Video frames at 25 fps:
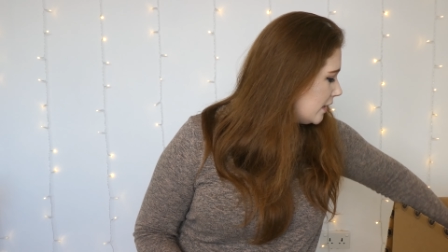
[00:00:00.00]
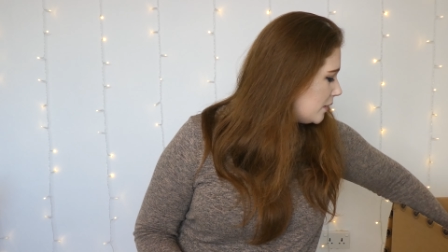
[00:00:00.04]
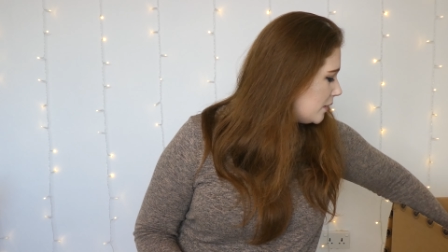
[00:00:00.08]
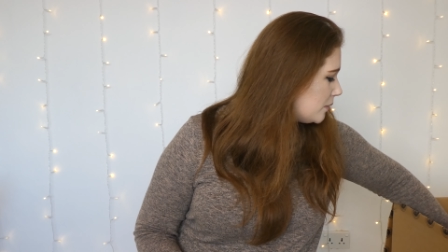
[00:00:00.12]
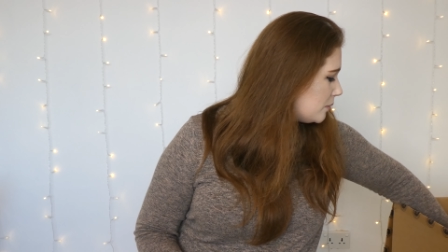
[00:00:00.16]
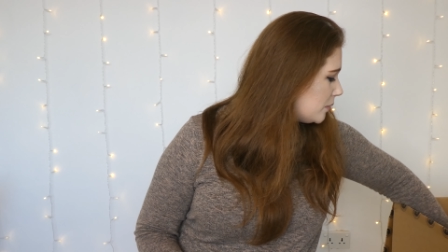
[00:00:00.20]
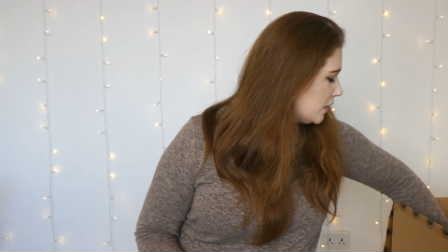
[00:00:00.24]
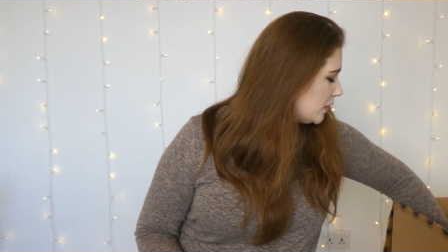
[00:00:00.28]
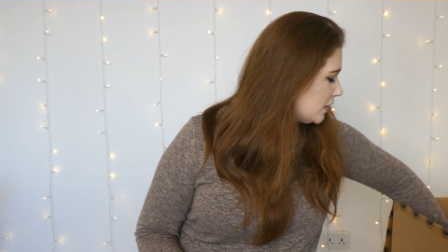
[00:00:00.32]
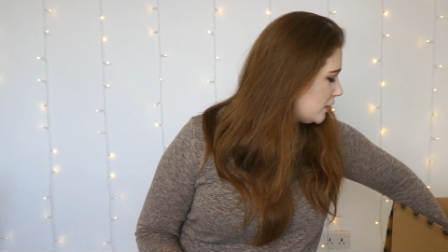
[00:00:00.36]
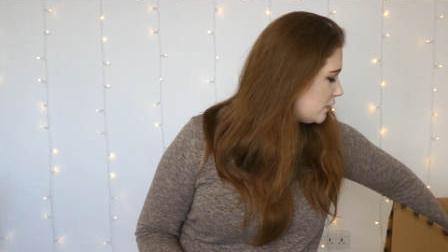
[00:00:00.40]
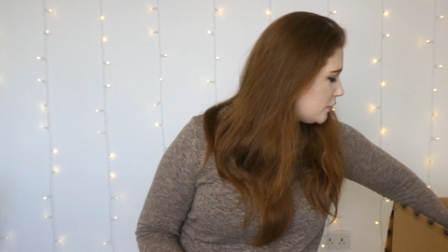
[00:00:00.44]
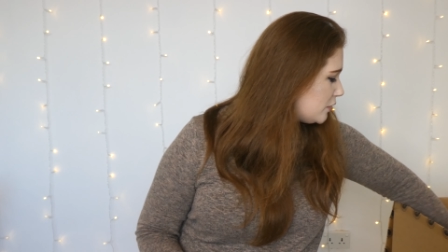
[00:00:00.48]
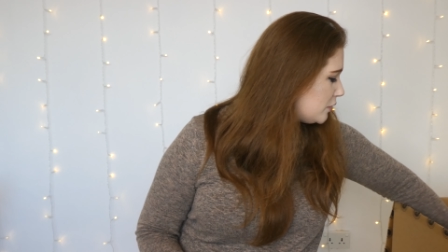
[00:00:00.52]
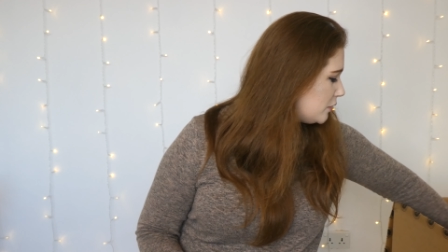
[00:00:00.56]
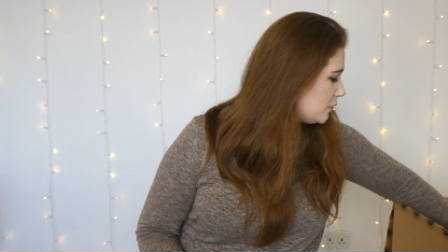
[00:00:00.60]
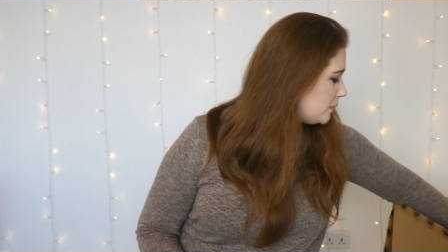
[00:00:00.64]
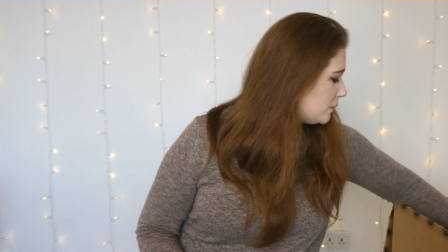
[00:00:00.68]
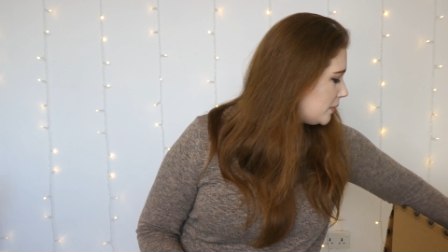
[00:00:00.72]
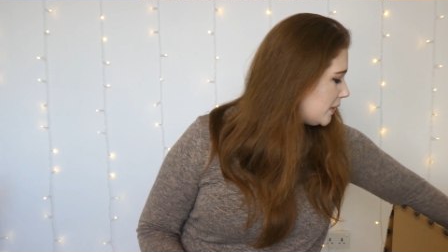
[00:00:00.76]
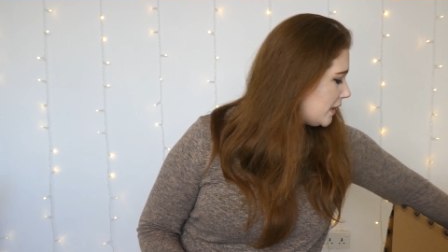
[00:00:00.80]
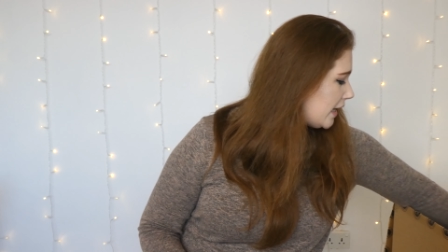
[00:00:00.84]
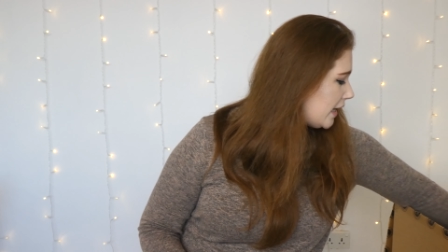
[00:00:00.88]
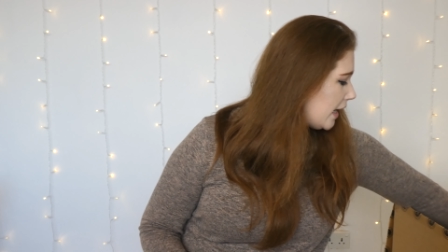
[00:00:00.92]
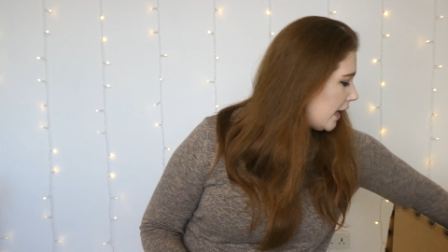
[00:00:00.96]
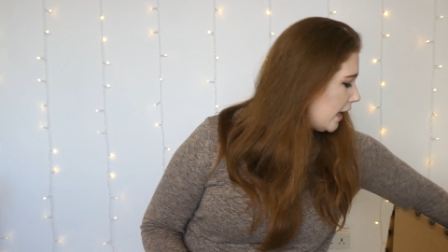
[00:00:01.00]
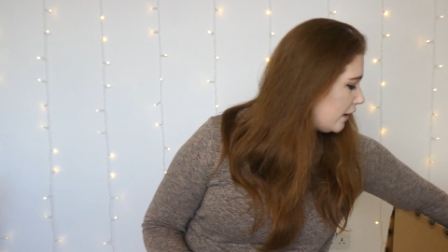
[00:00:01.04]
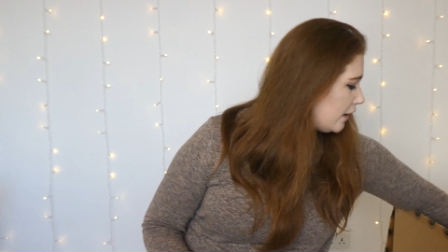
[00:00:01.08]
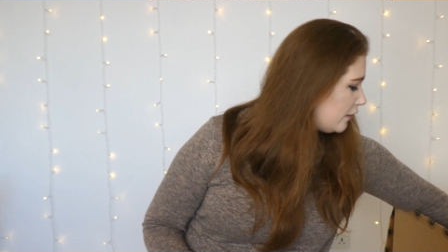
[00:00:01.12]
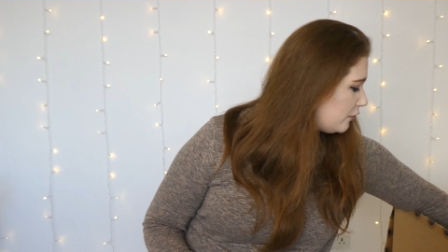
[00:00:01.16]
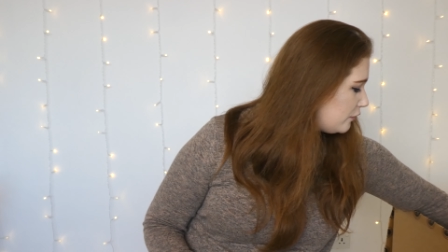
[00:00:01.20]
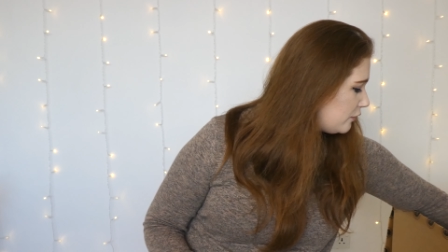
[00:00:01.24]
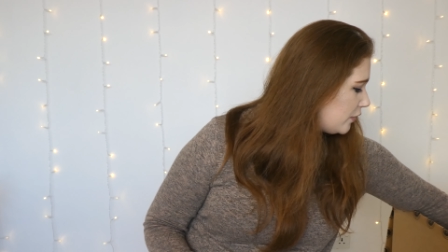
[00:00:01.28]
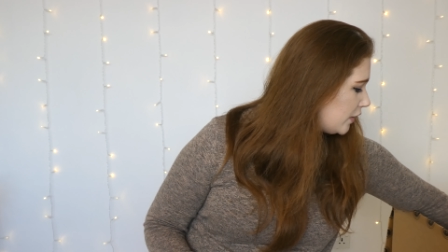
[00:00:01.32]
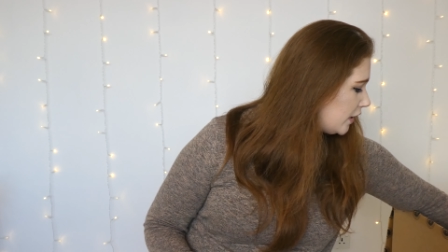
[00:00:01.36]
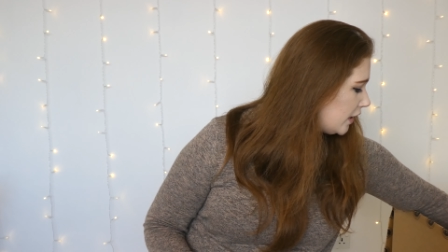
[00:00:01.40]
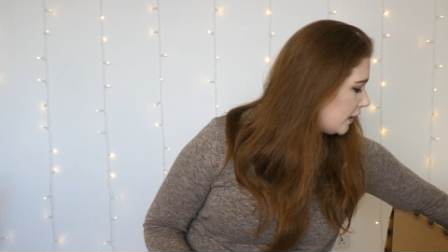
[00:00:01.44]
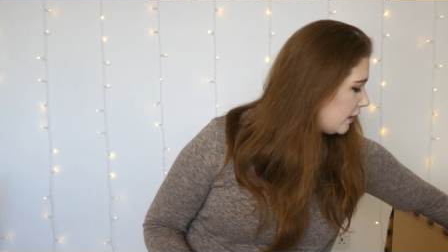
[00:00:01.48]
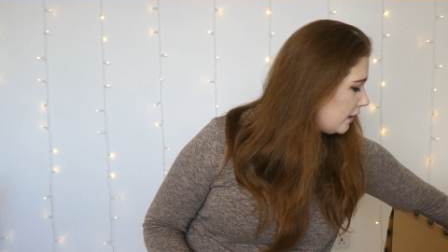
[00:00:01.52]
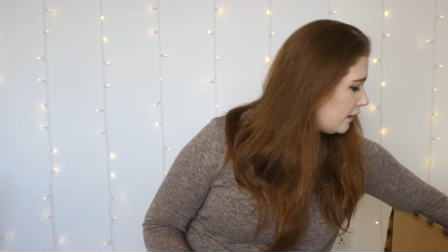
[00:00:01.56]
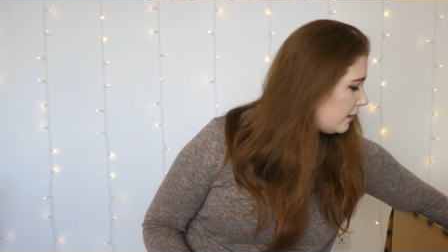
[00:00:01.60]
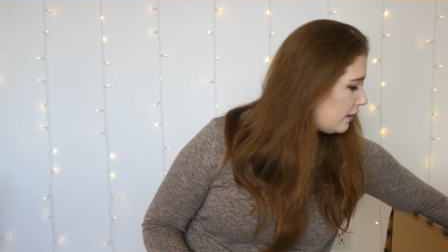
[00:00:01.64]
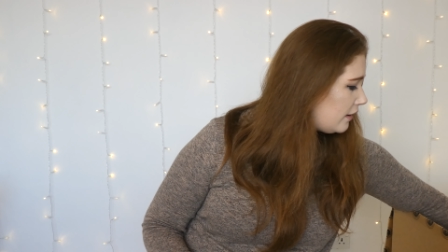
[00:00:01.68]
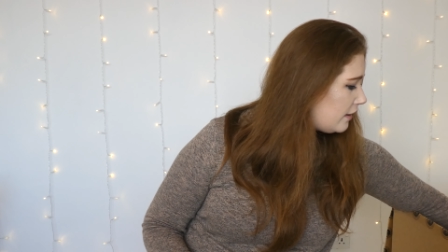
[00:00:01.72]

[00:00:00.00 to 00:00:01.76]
What do we have here?